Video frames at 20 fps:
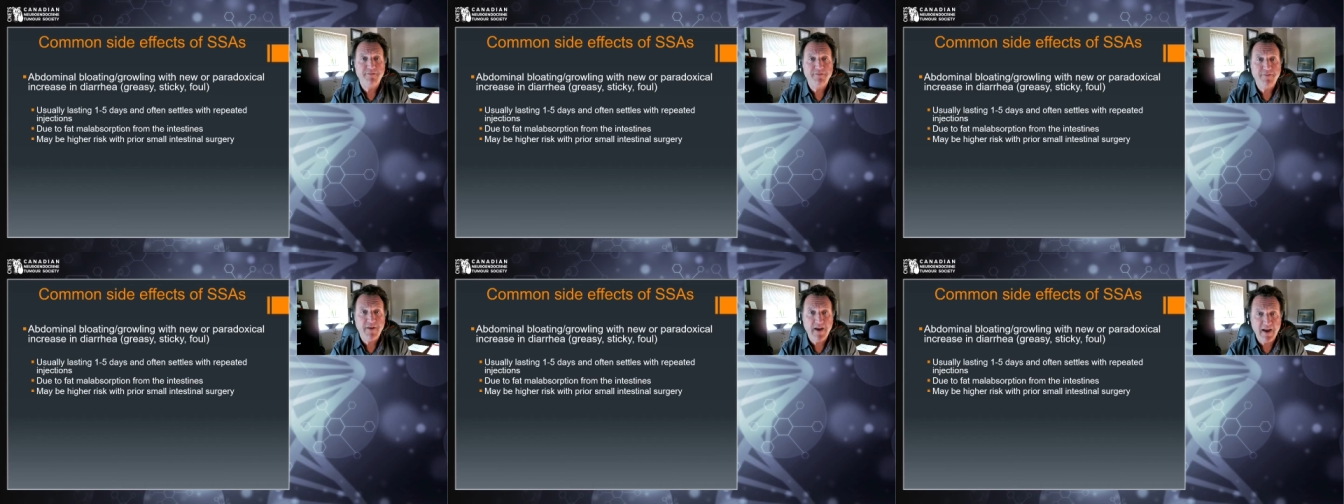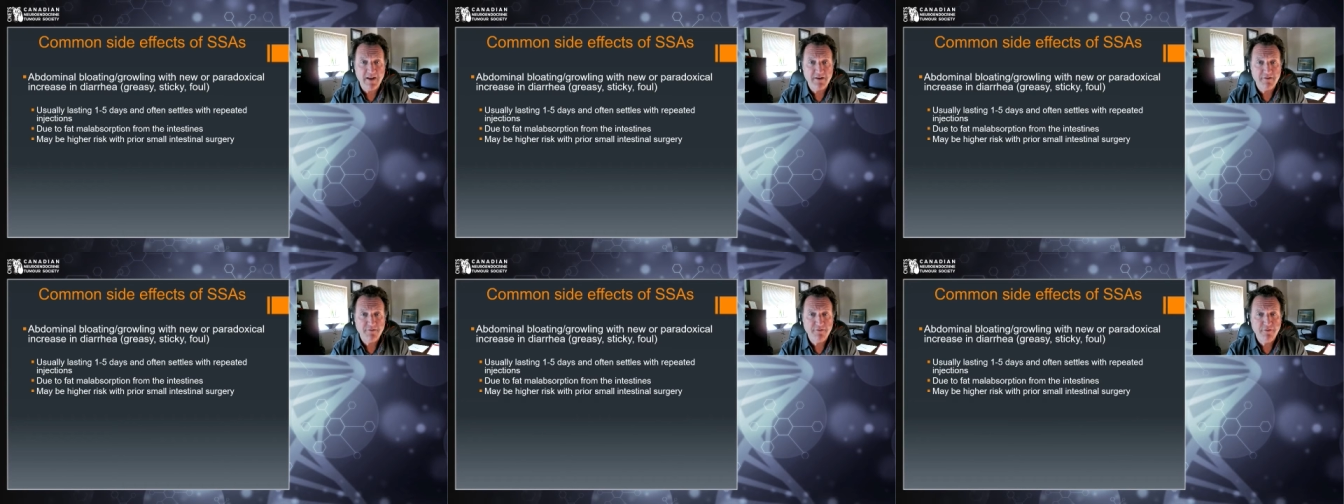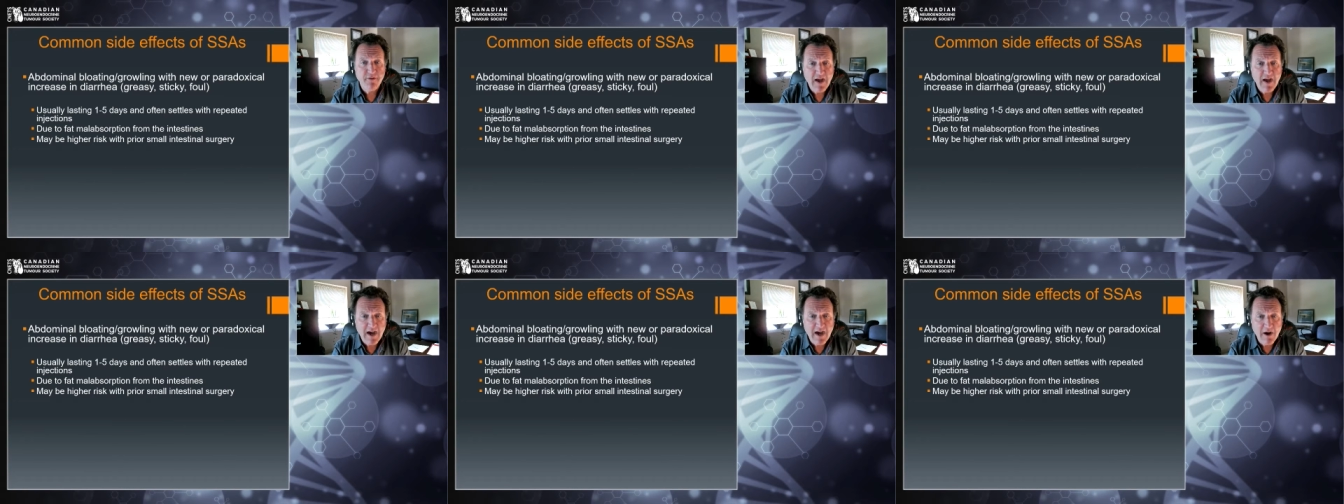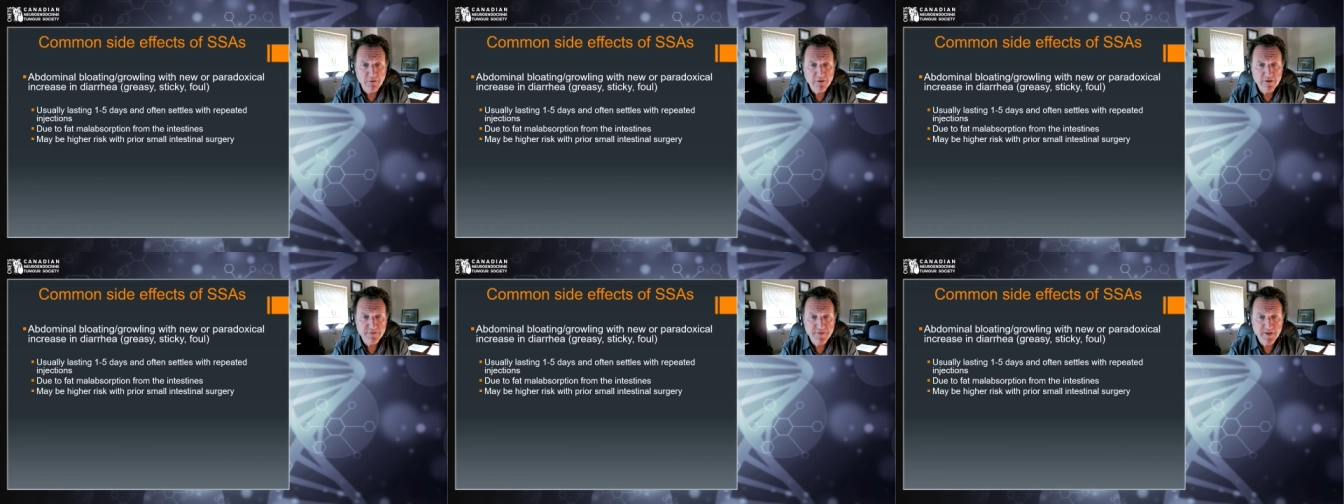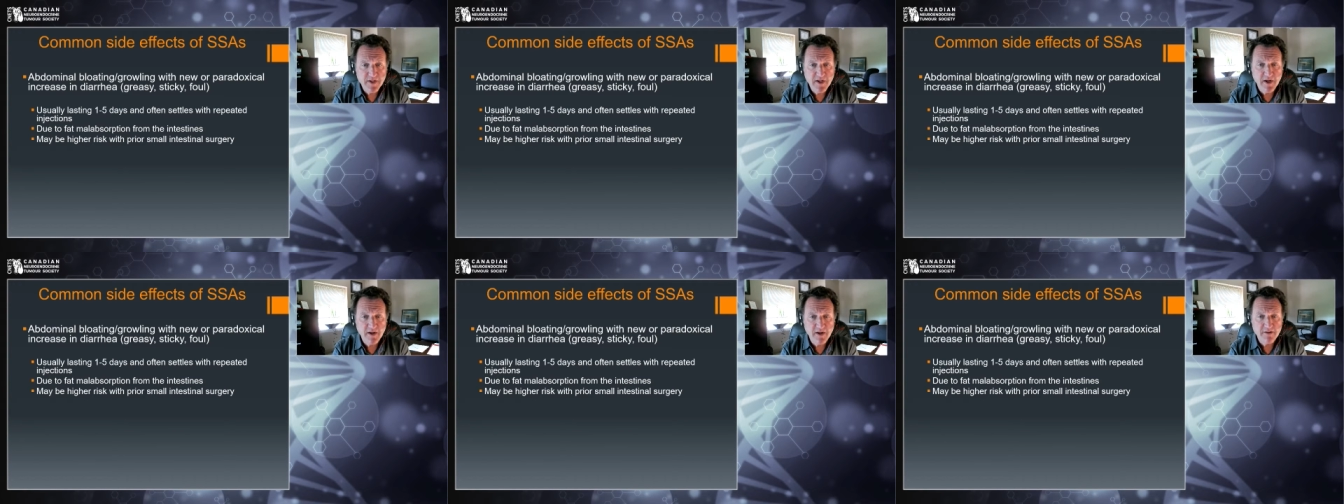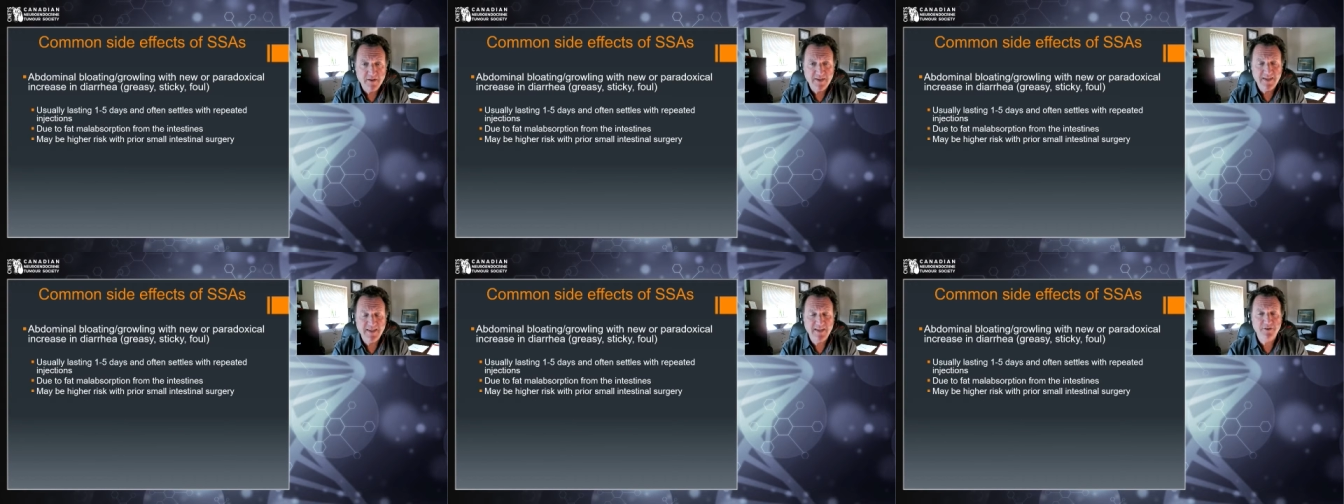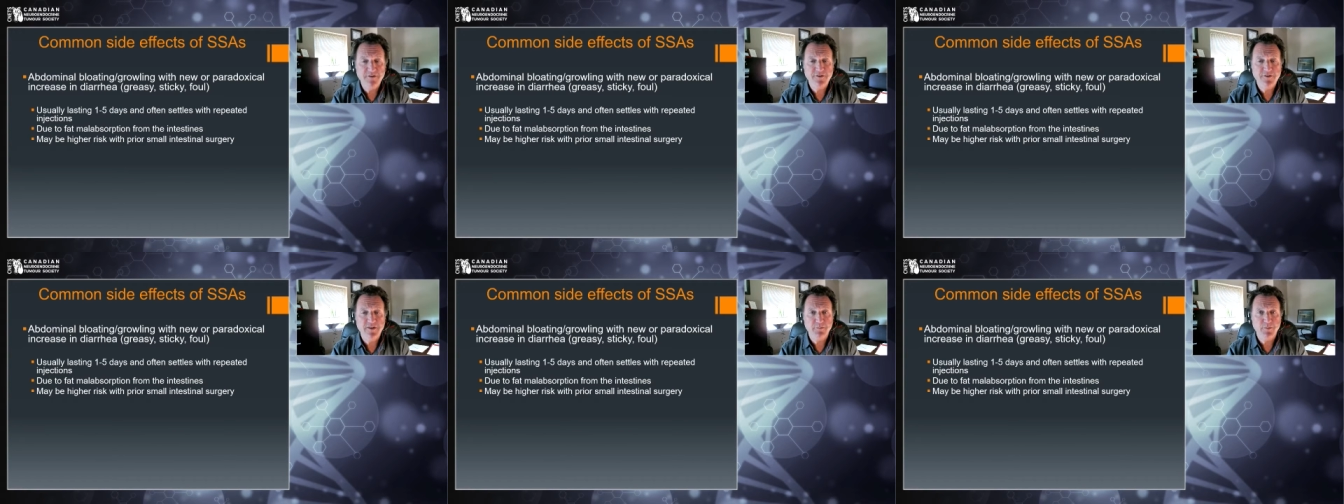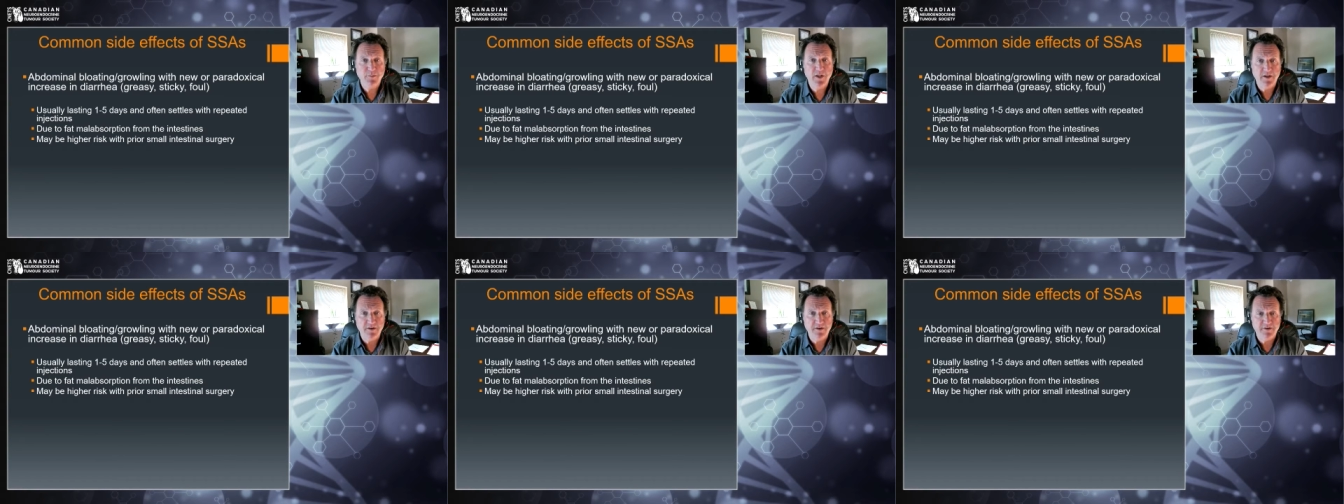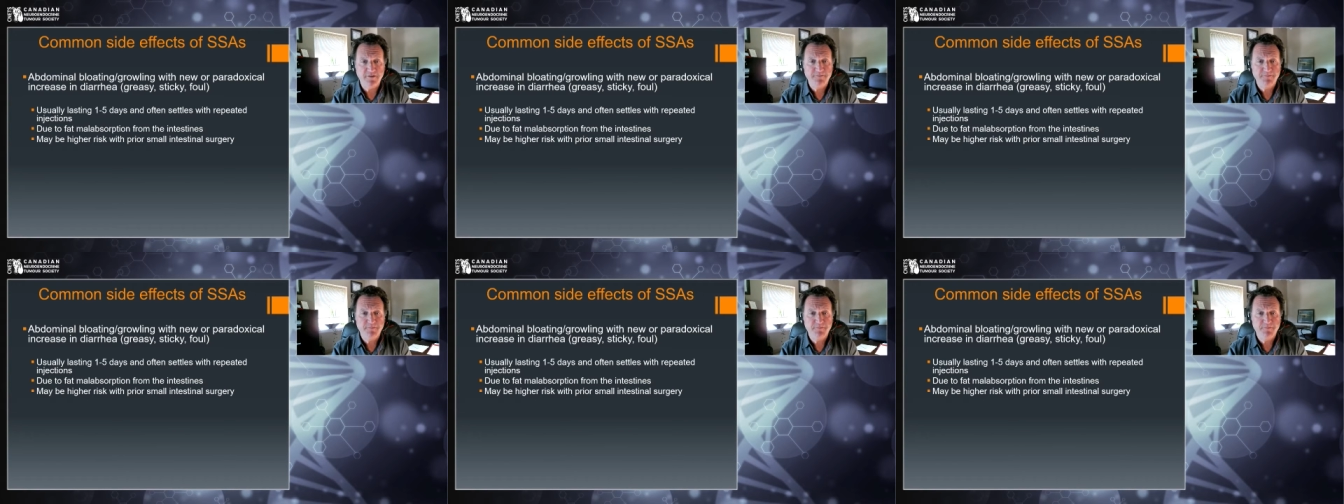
fat out of the gut into the blood.